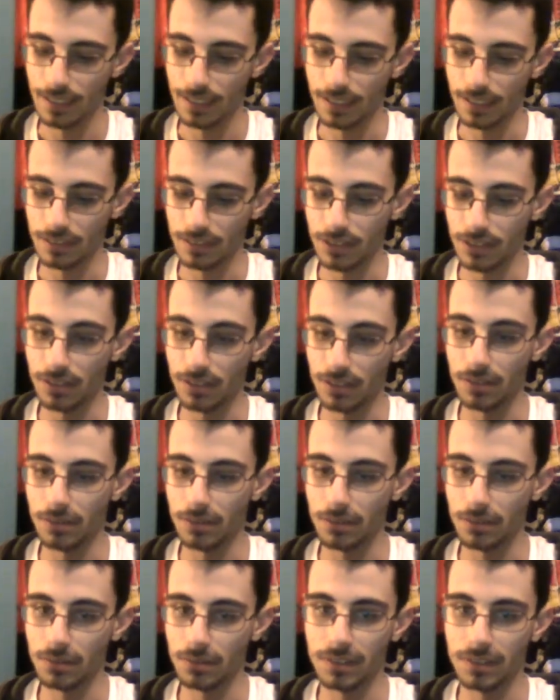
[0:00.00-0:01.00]

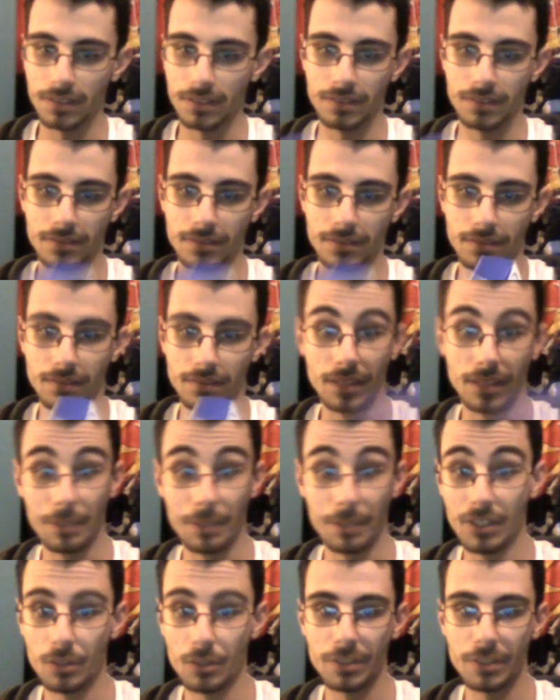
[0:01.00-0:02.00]
So let
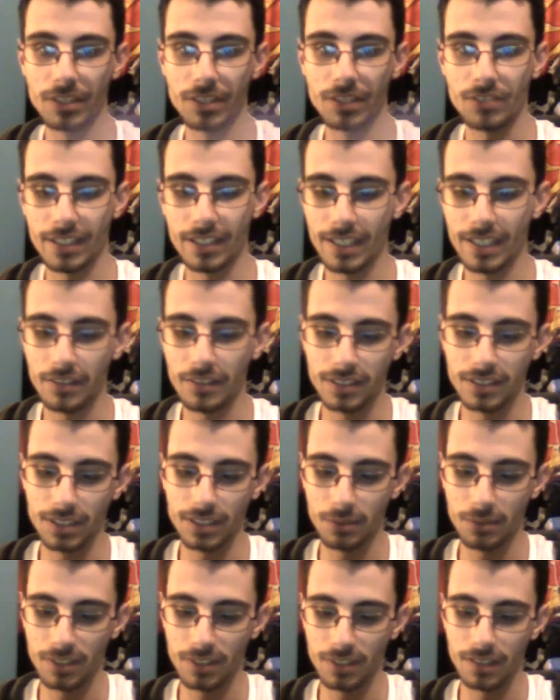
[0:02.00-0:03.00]
me open this right now and see
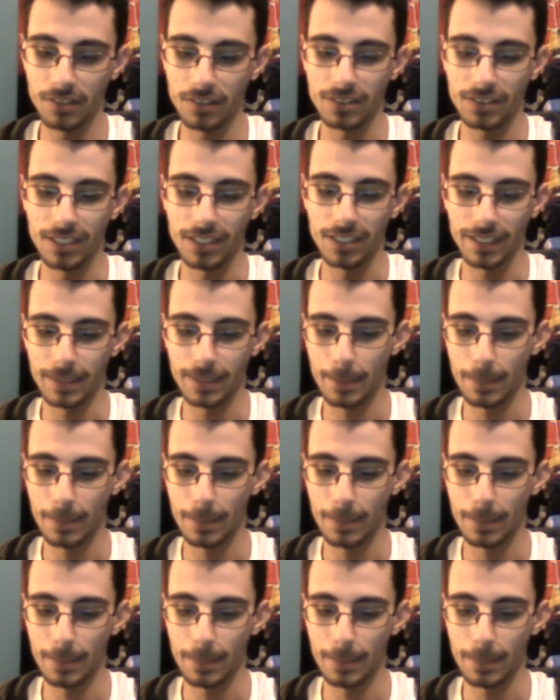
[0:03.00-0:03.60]
what it looks like.